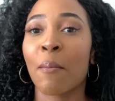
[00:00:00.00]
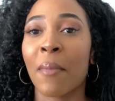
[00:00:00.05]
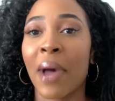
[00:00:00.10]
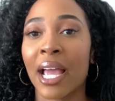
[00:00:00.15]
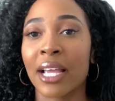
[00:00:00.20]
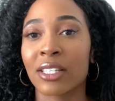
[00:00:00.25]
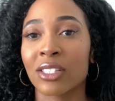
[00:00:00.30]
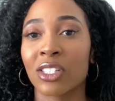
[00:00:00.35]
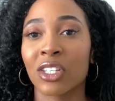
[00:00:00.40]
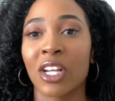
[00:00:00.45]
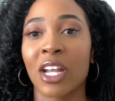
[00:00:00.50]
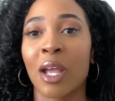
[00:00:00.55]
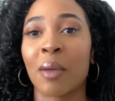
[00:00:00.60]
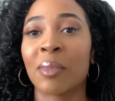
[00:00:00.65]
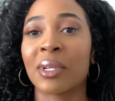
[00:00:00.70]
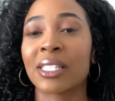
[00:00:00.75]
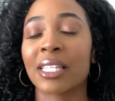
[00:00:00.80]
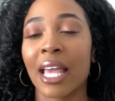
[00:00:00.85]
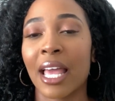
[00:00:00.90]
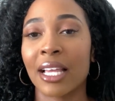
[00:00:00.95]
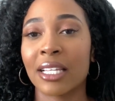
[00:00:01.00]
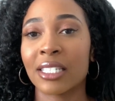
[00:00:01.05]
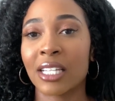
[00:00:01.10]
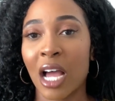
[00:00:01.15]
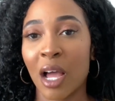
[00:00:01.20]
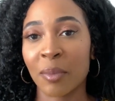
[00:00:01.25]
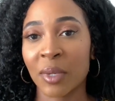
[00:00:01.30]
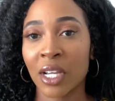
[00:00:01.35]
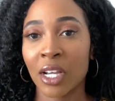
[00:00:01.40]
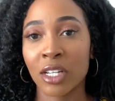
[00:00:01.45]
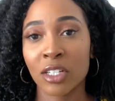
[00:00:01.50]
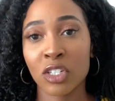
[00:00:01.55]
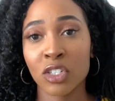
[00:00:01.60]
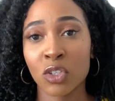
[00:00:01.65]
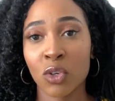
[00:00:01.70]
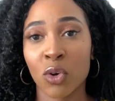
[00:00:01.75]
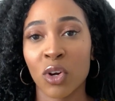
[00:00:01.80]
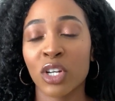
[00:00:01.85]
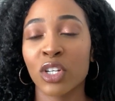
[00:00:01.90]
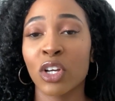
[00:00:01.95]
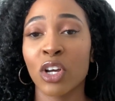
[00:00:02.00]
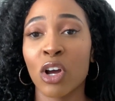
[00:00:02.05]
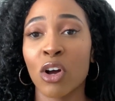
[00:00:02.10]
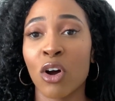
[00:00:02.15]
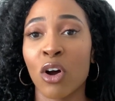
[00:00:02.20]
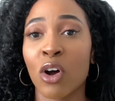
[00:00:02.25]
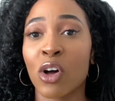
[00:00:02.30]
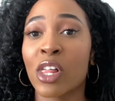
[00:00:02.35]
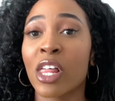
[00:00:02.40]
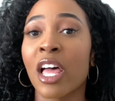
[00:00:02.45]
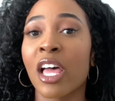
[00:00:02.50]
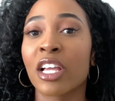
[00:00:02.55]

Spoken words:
My Instagram is at Dommi_Nichole.